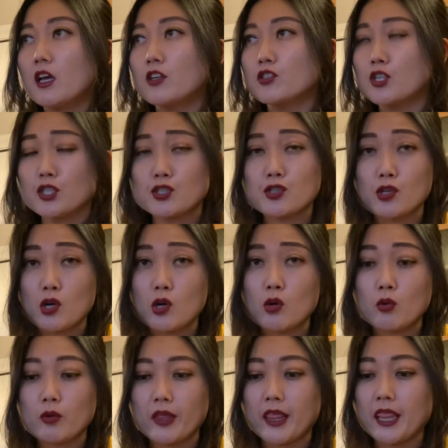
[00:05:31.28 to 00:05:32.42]
just
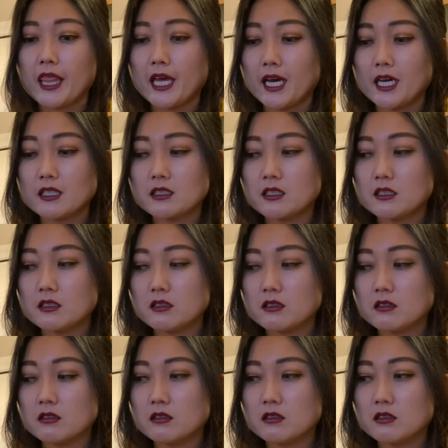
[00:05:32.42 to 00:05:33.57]
know that
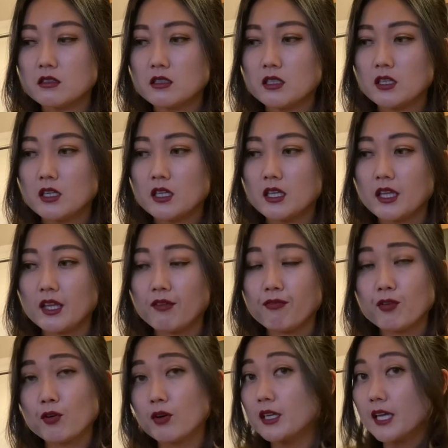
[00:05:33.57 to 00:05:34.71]
if
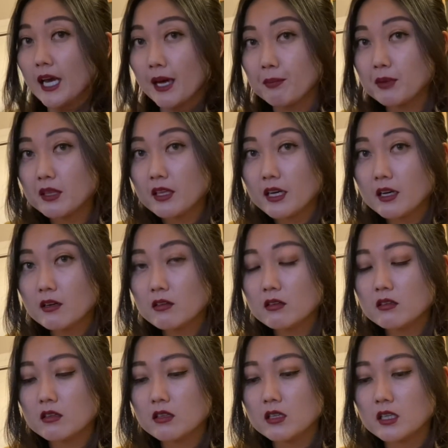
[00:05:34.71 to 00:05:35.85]
you're unhappy there,
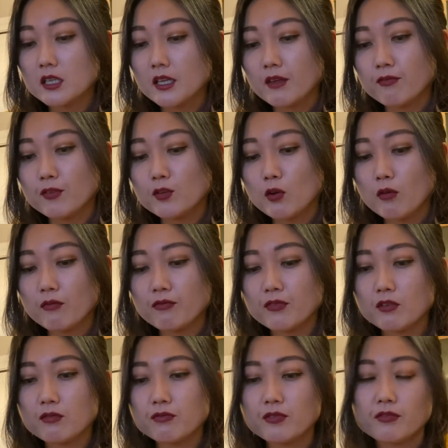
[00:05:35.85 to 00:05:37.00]
if you don't feel
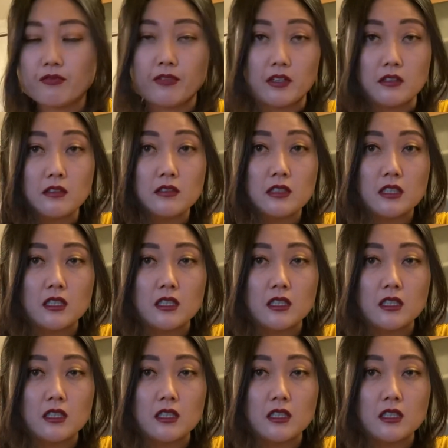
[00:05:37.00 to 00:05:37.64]
fulfilled,